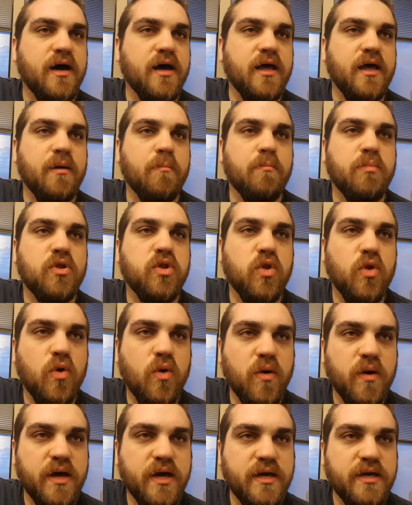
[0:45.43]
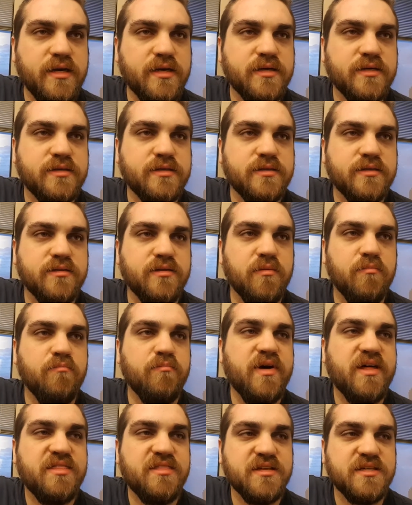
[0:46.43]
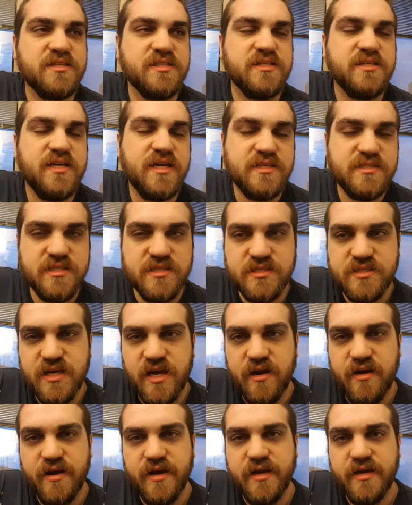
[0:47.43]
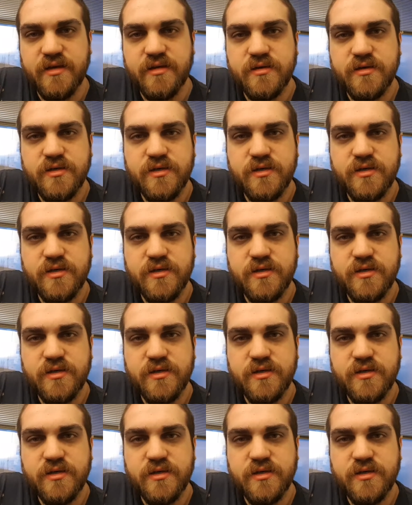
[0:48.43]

employ the methods necessary